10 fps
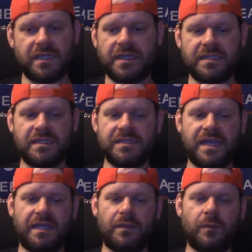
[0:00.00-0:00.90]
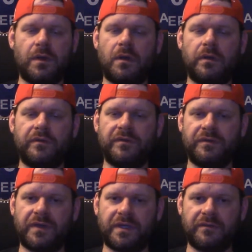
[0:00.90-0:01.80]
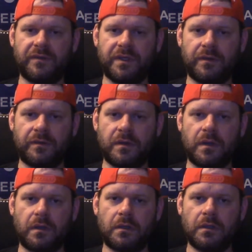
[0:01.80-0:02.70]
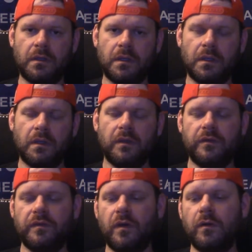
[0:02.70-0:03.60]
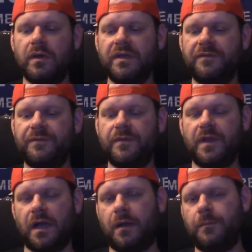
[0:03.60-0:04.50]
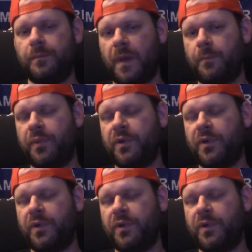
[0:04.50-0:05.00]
And that's exactly what all of his fucking videos are. So if I'm